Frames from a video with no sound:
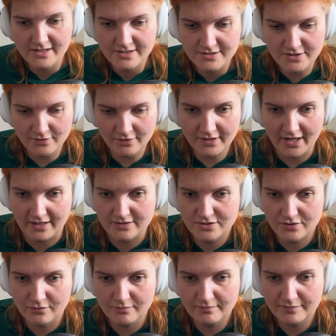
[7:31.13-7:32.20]
So, okay,
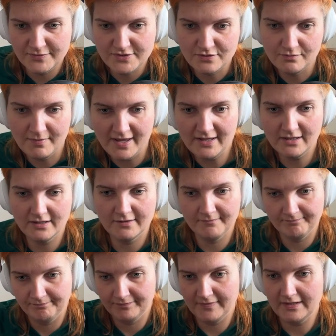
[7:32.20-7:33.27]
so to make
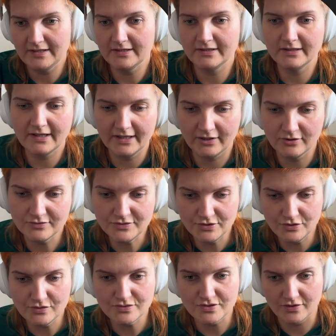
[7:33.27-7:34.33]
a good
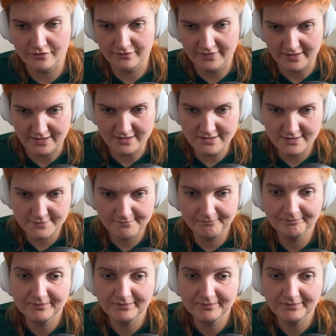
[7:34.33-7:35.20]
use of this,